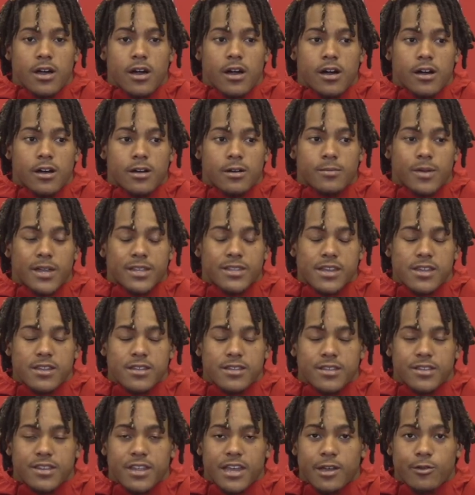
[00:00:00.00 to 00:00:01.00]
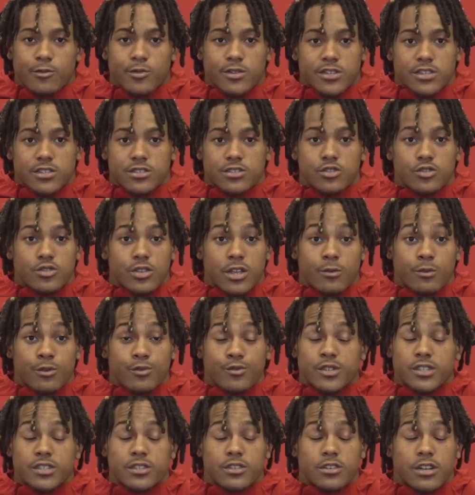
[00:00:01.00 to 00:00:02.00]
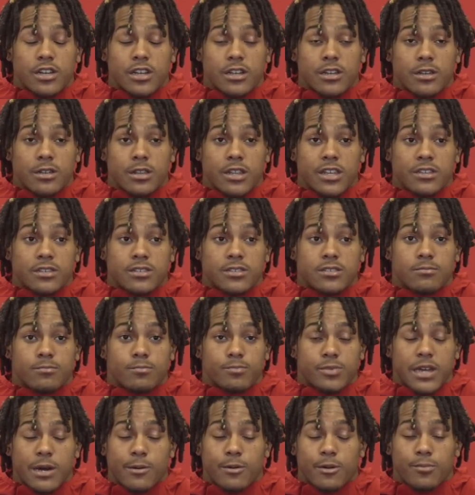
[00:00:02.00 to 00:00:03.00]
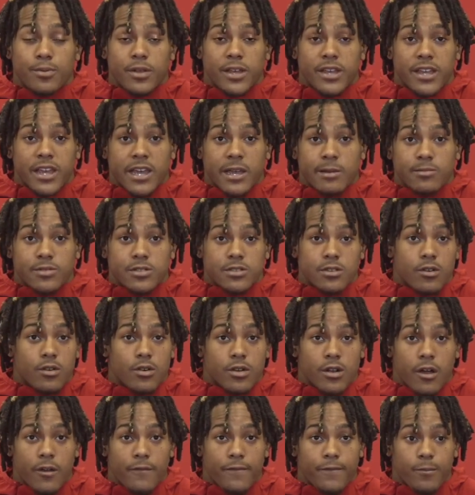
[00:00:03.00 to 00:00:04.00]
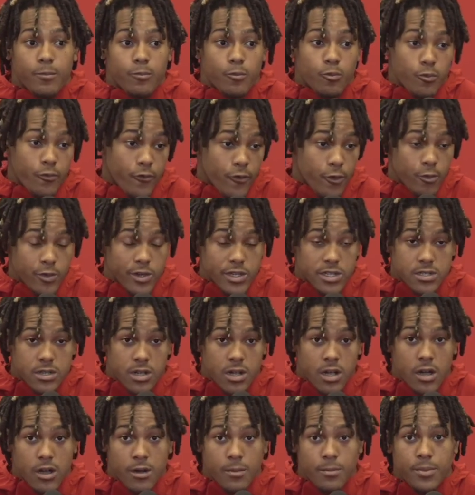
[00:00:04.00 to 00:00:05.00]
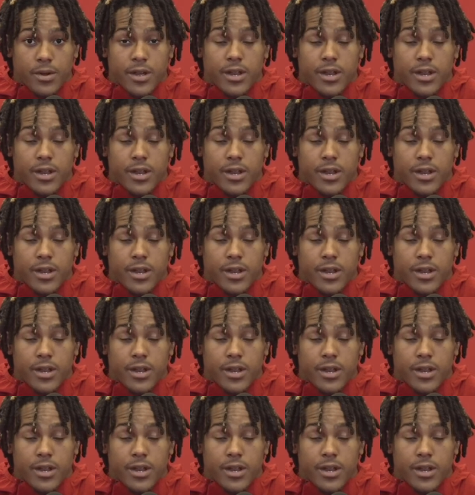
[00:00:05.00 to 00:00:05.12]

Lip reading: at the end of the day, we just knew that we were still going to at least be able to play games going on for weeks to come.